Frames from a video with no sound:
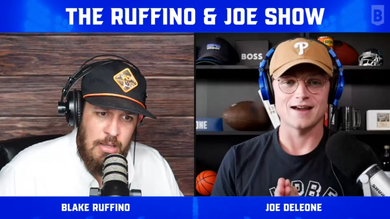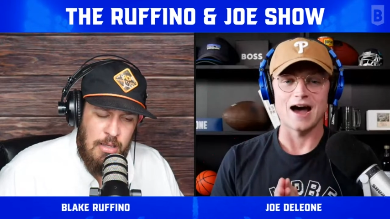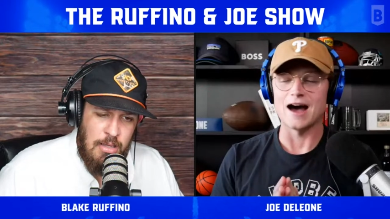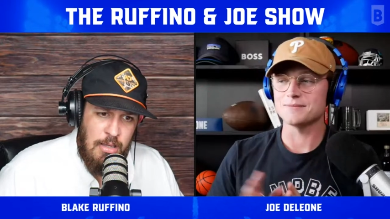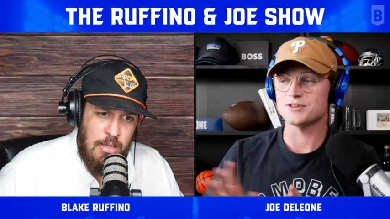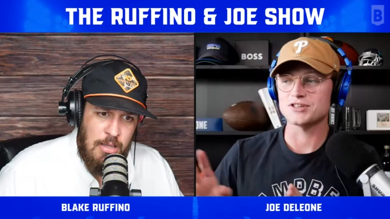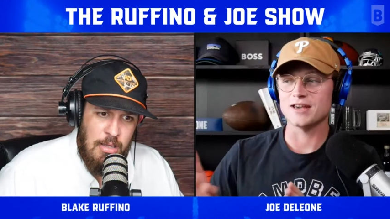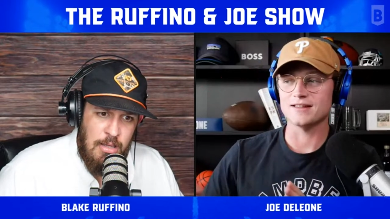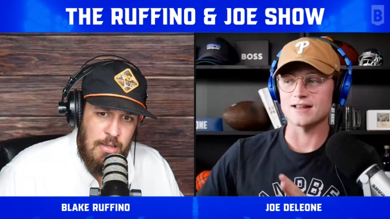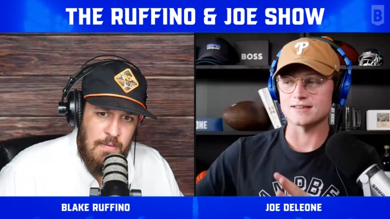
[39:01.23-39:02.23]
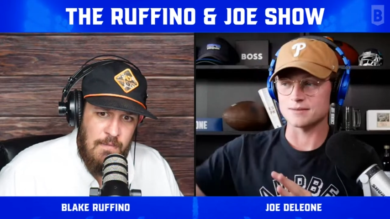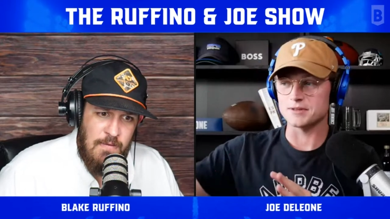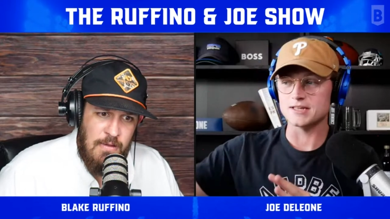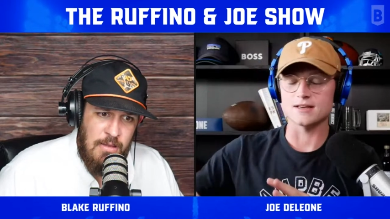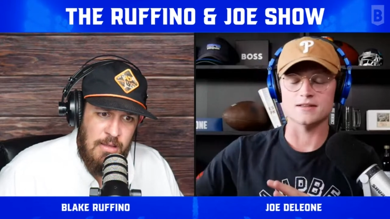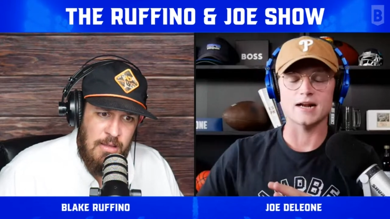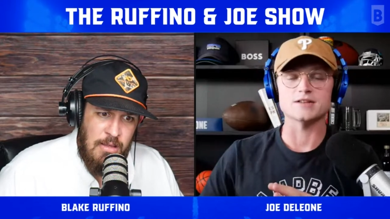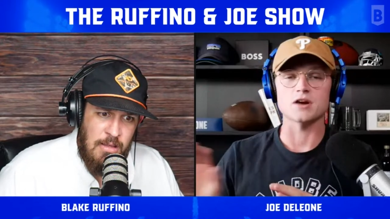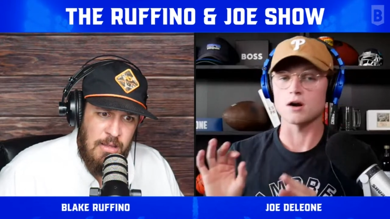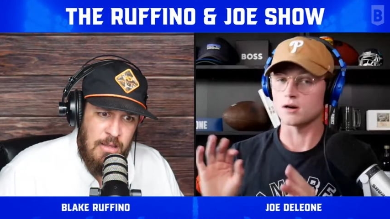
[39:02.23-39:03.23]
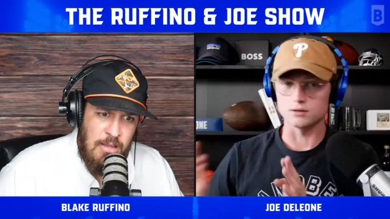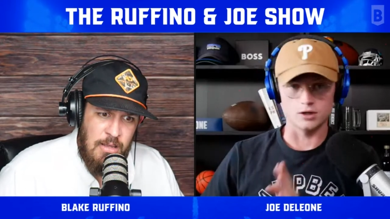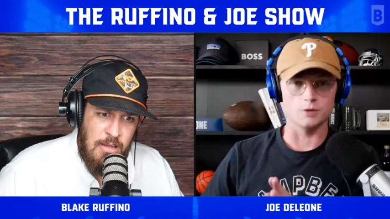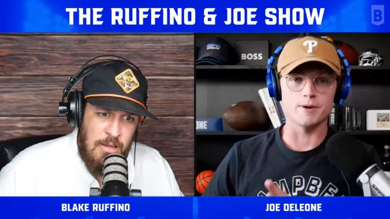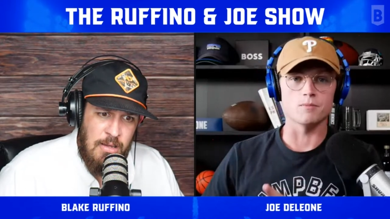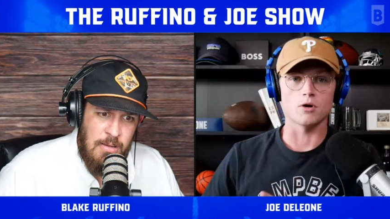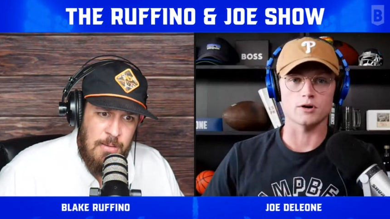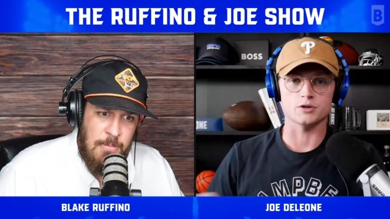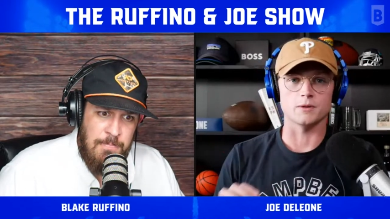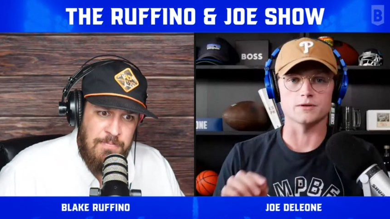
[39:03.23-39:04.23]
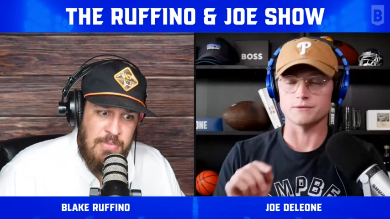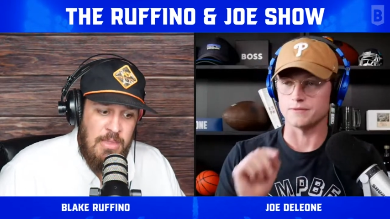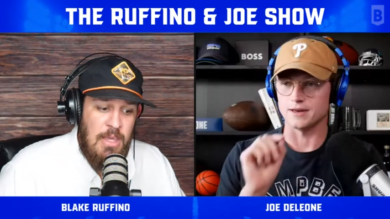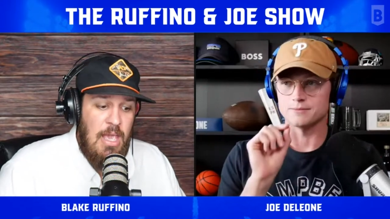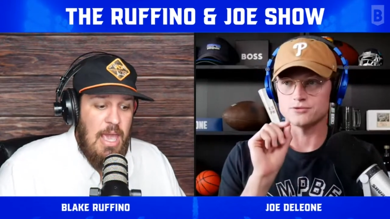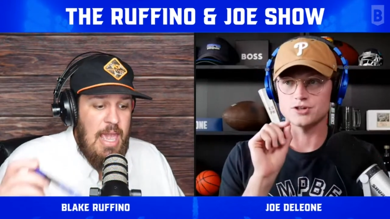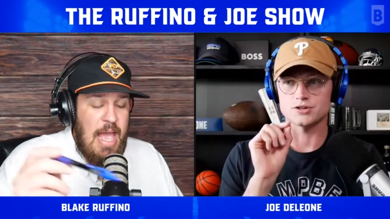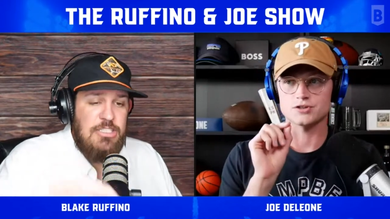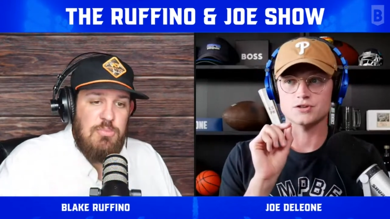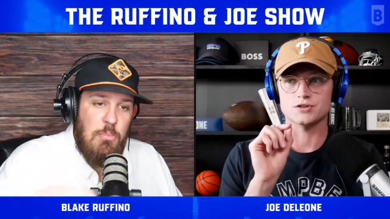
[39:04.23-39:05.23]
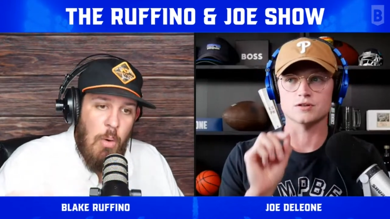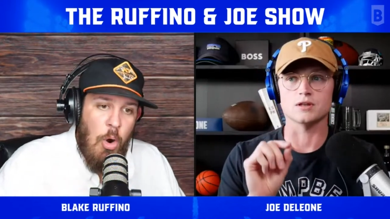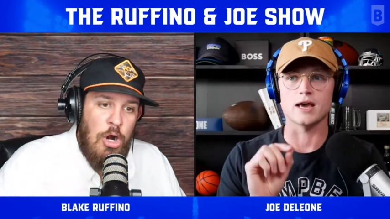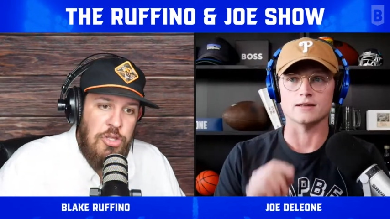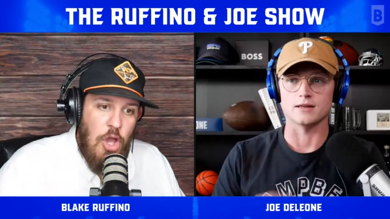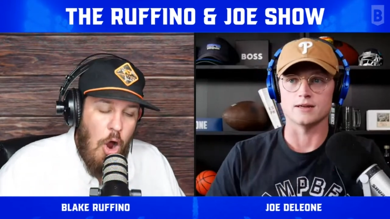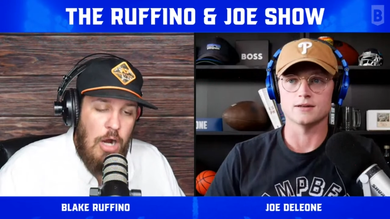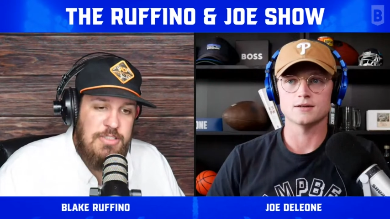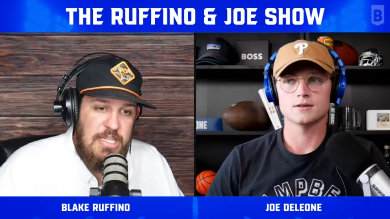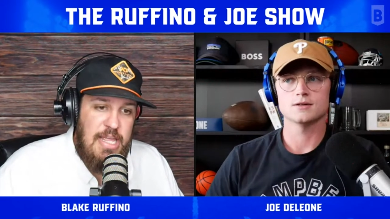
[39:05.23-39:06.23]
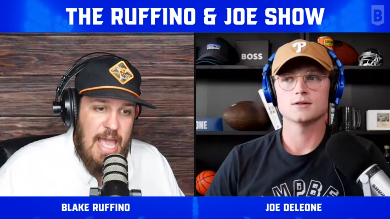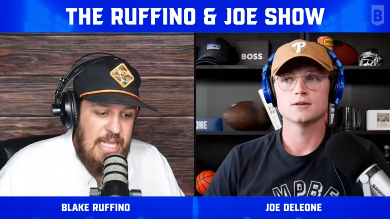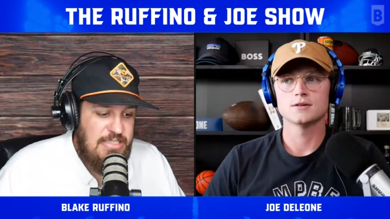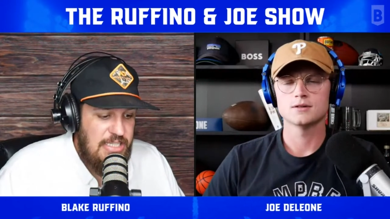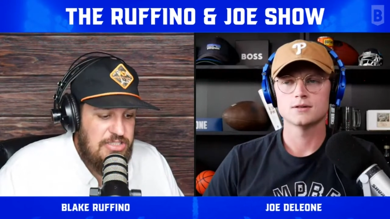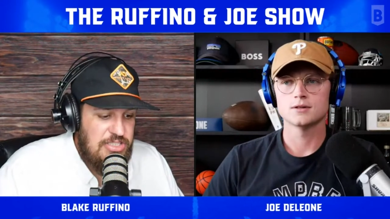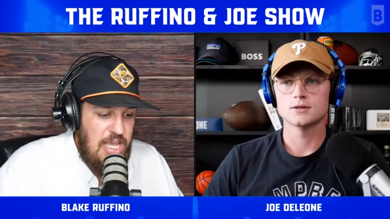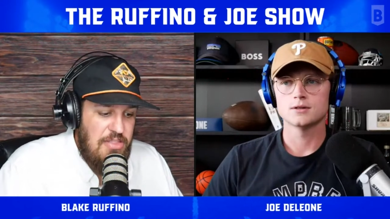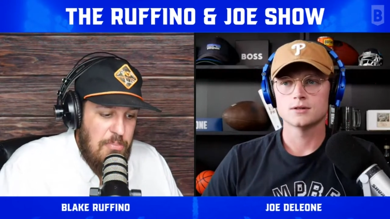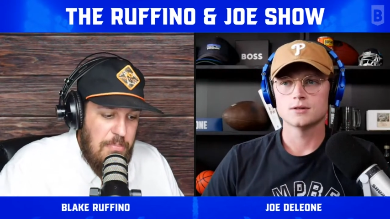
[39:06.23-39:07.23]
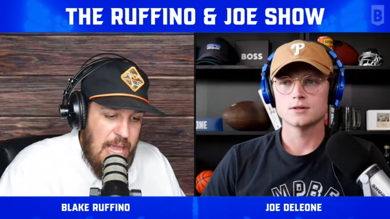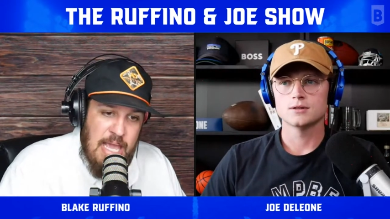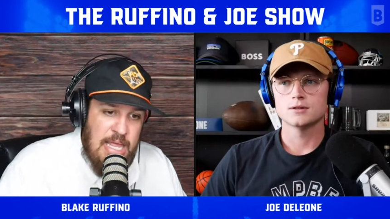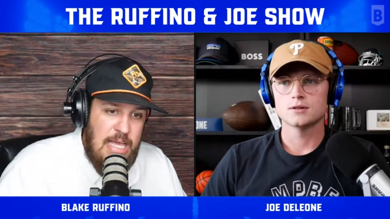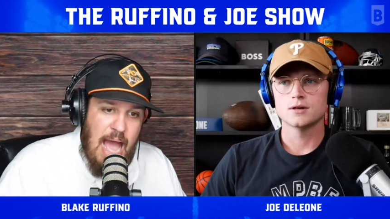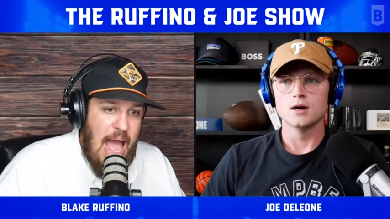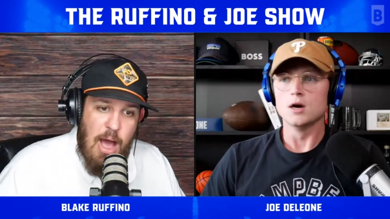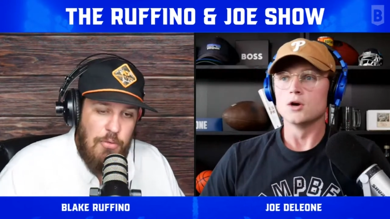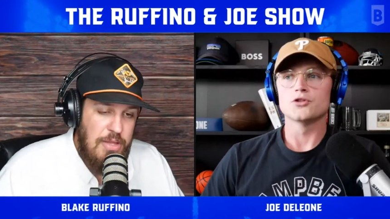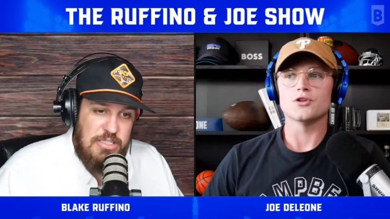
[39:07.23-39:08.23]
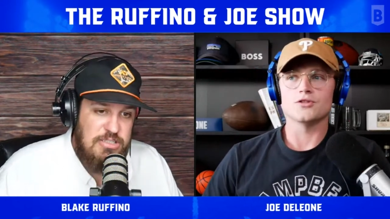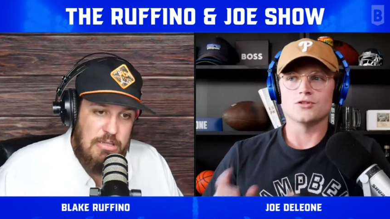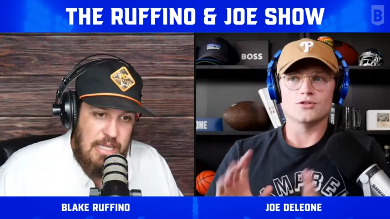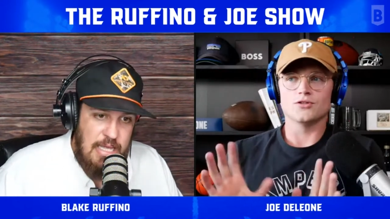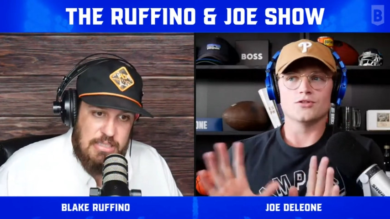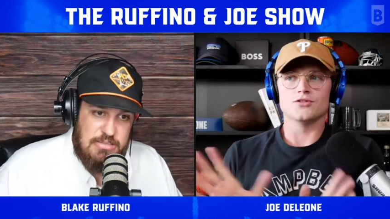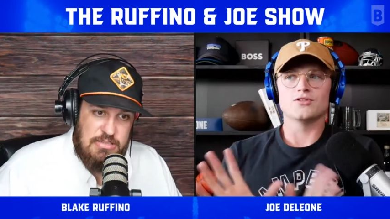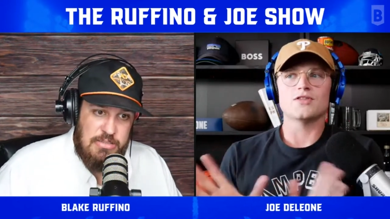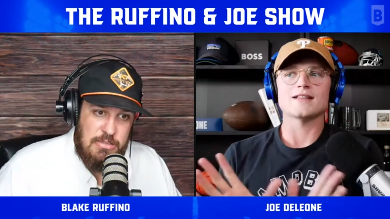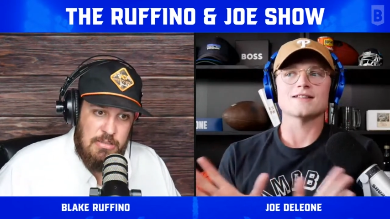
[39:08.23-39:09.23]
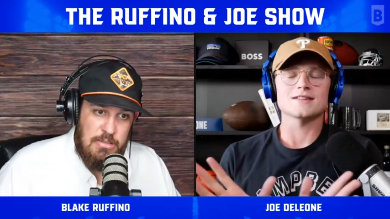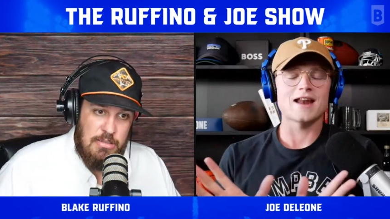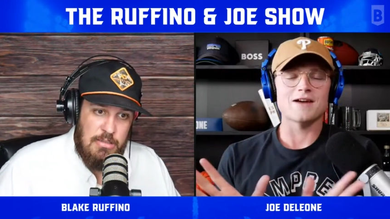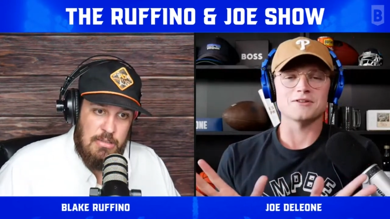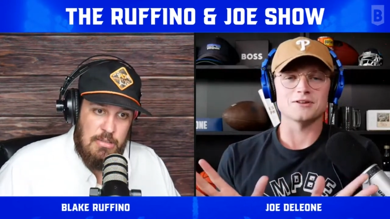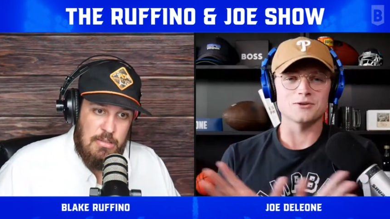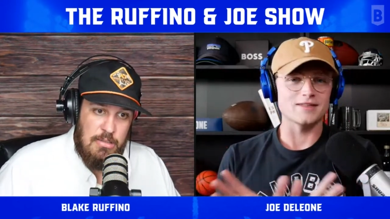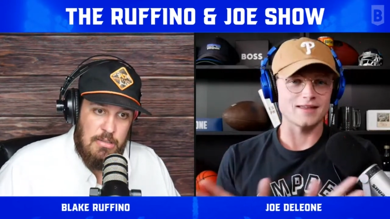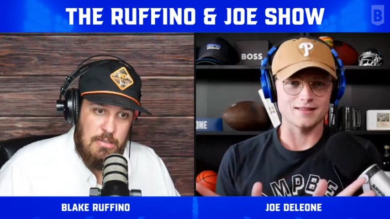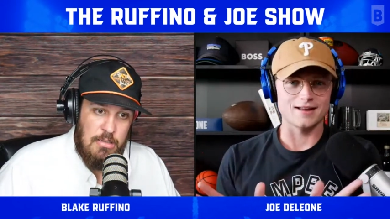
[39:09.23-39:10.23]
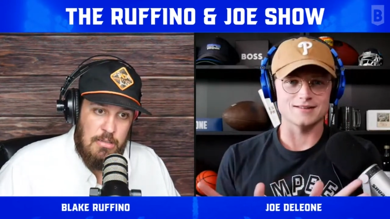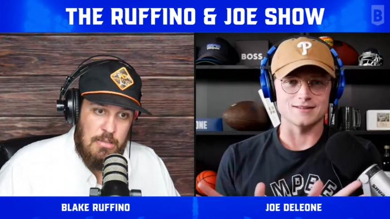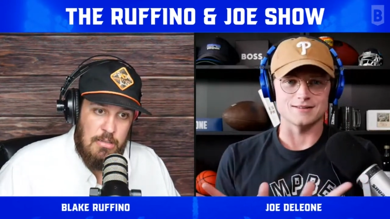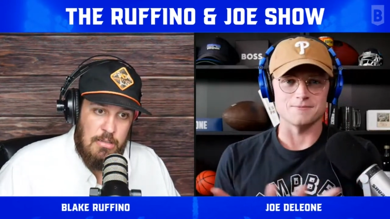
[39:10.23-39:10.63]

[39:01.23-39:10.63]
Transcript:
Speaker 1: I'm just saying that some of these other guys are a little bit more explosive than him.
Speaker 2: He has slightly. more yards in the SEC than any guy on this list. That doesn't have anything to do with
Speaker 1: athleticism.